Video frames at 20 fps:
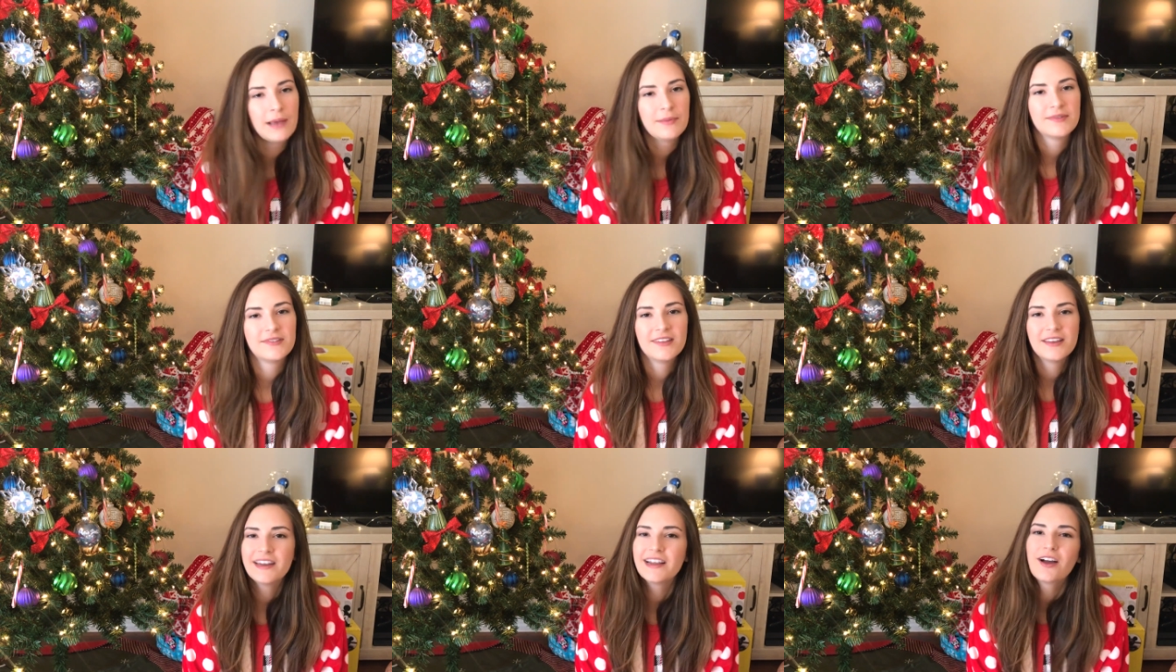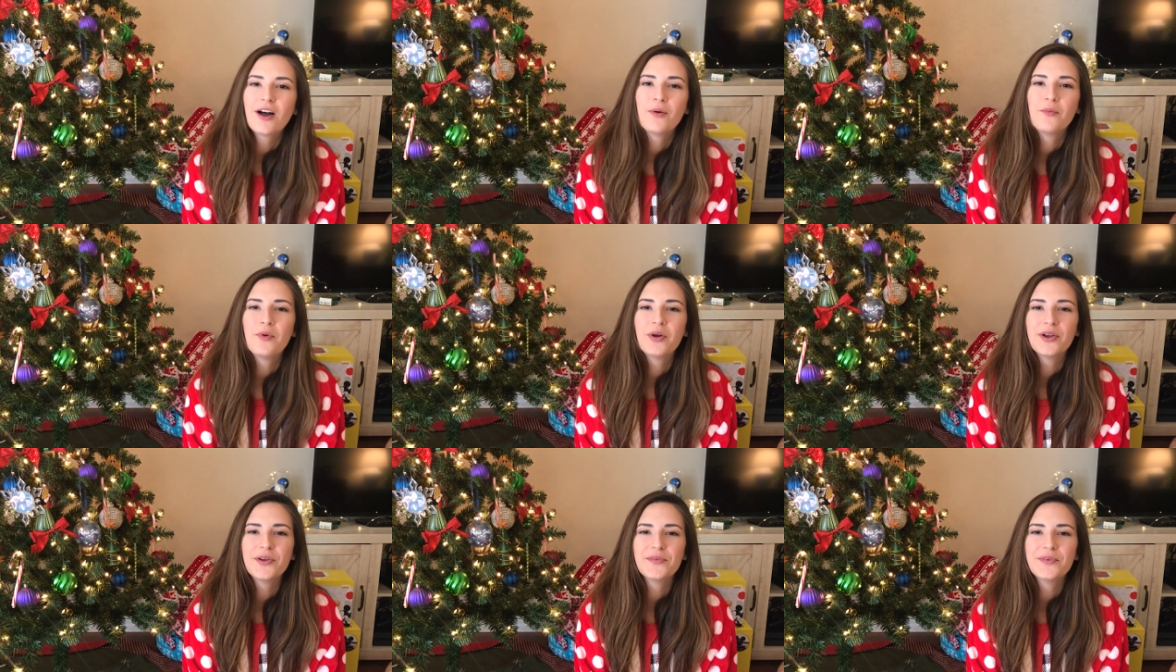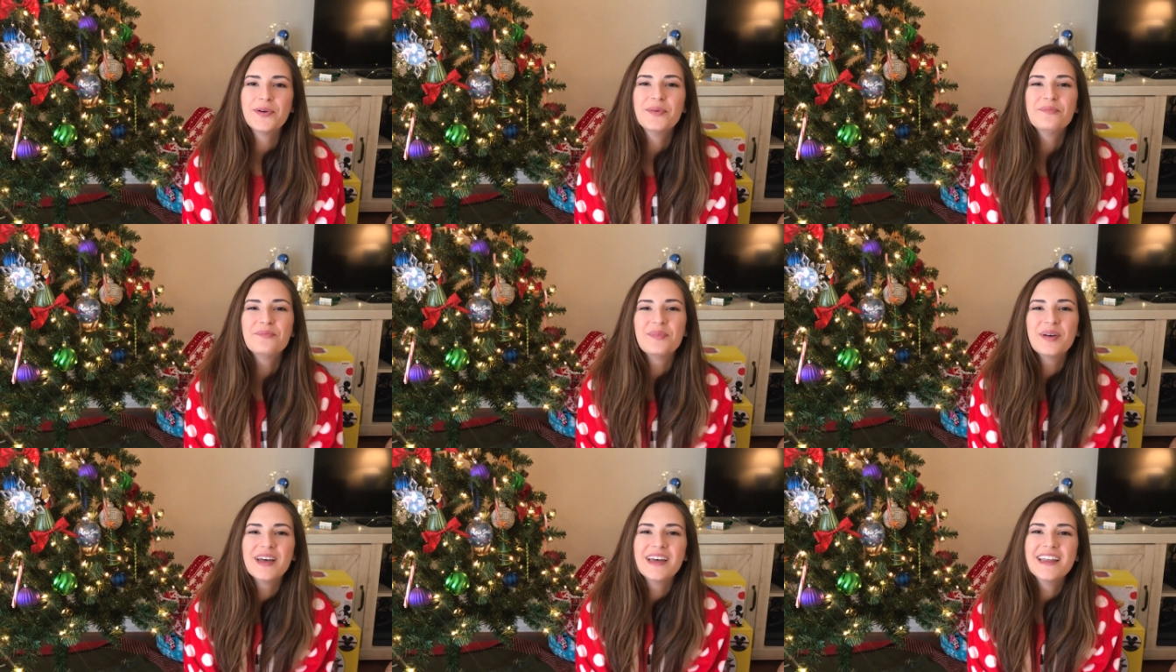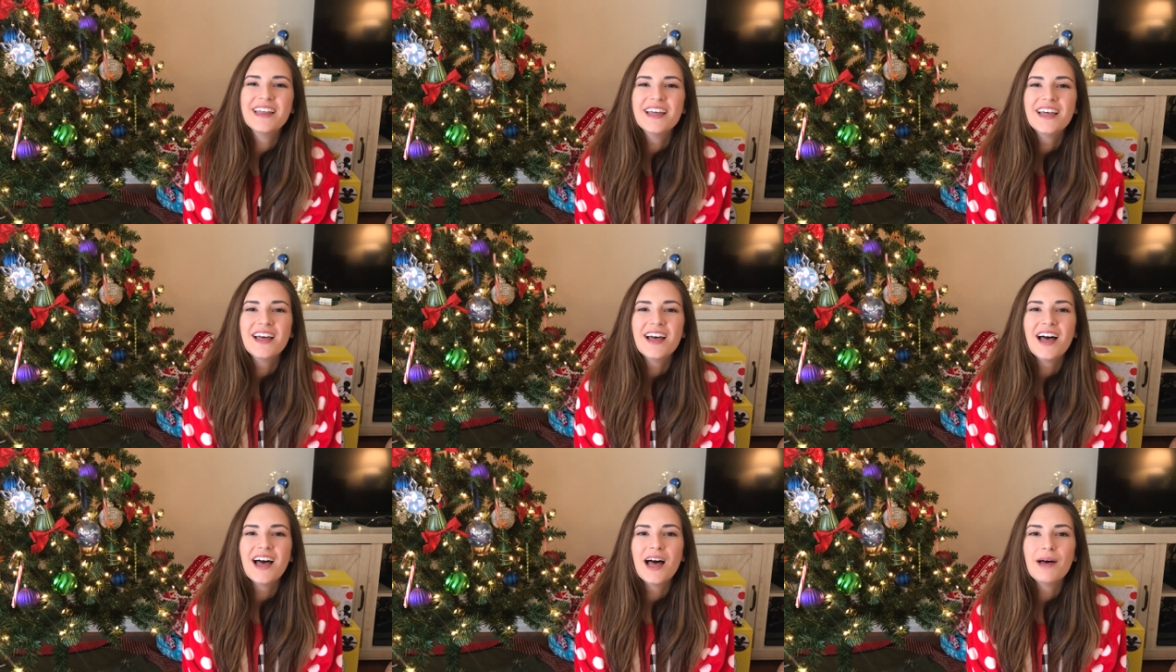I'm sitting on one of them, but
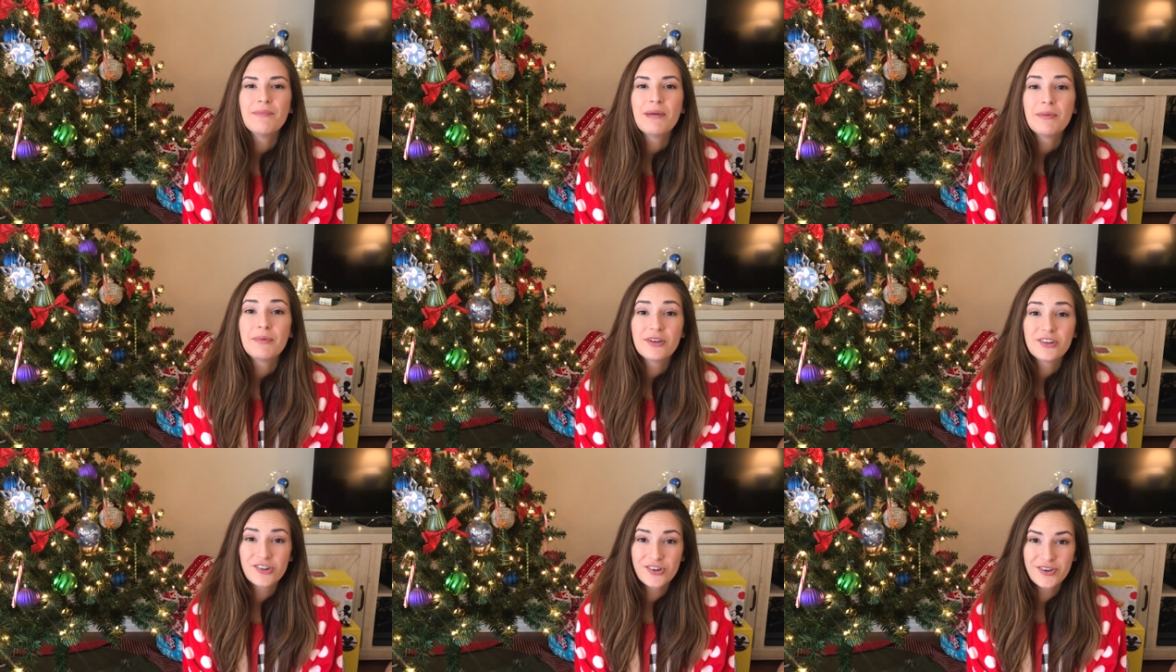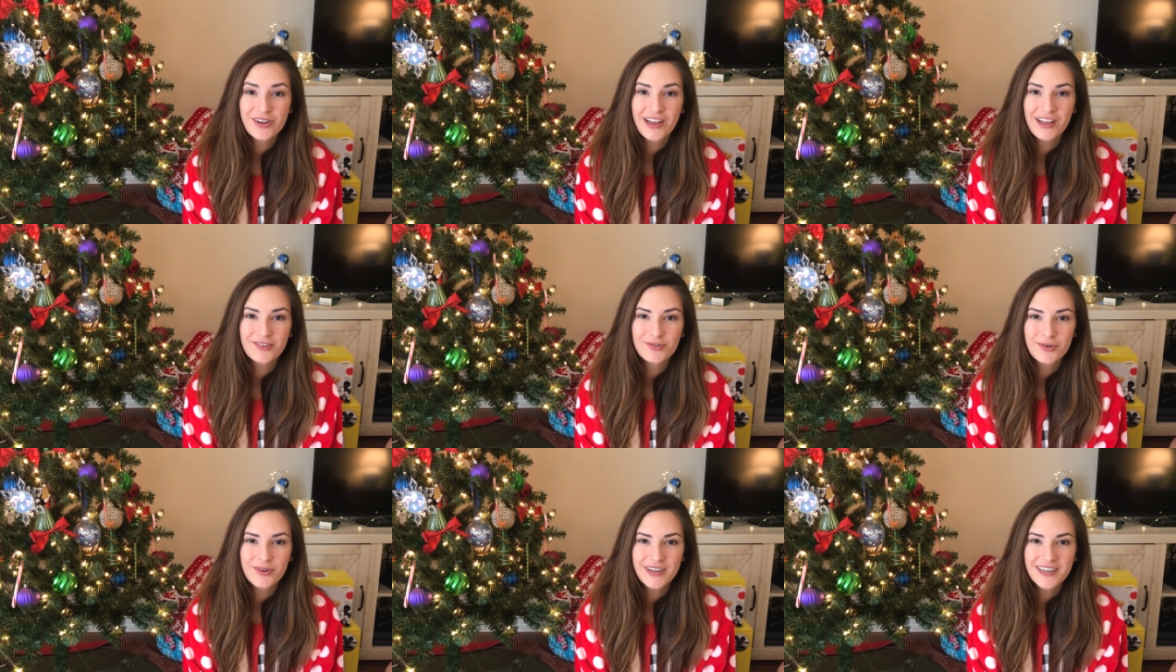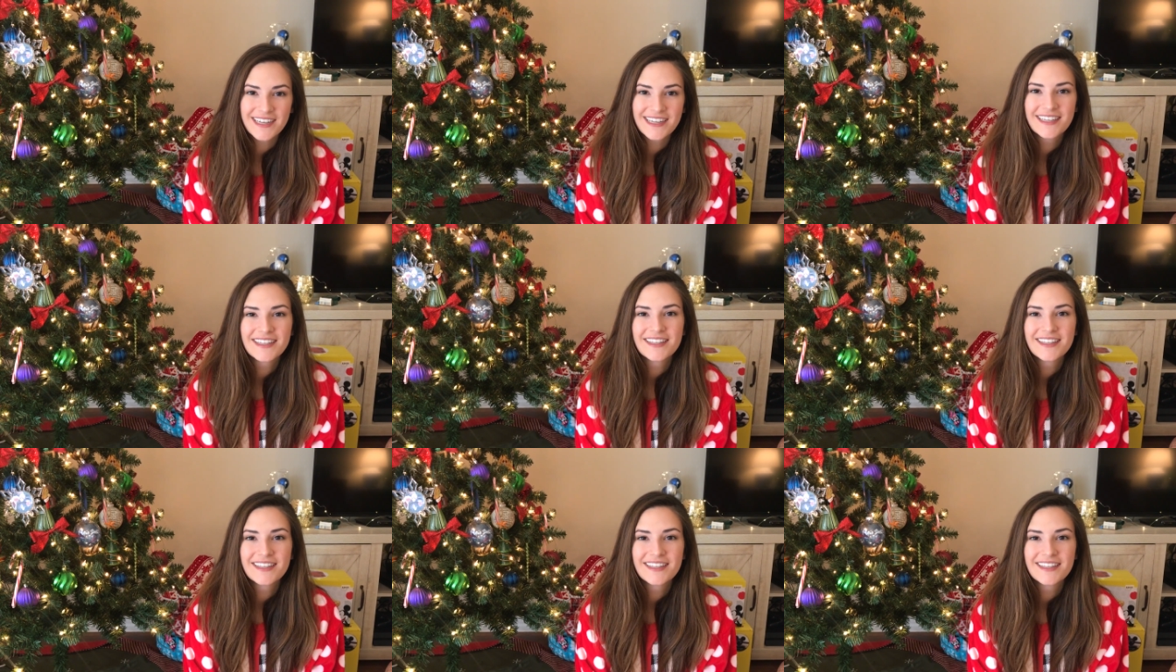I'm gonna show you guys real quick.